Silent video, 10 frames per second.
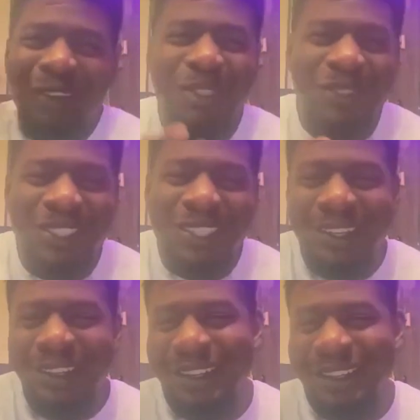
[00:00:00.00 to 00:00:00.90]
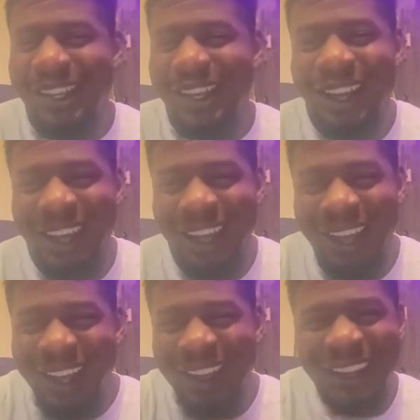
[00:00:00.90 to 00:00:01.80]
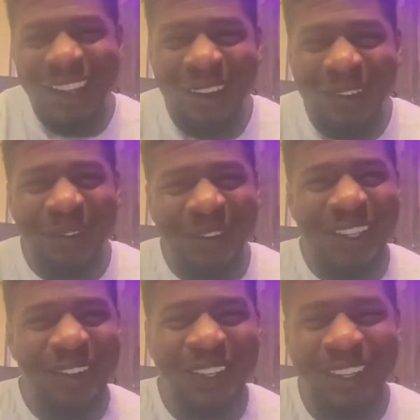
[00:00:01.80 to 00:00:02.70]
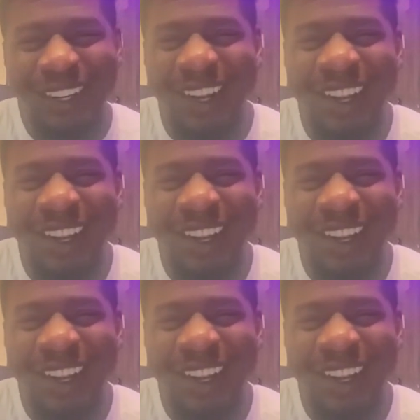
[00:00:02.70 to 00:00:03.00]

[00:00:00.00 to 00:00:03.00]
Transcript: go to a jail. I was like, I'm good over here.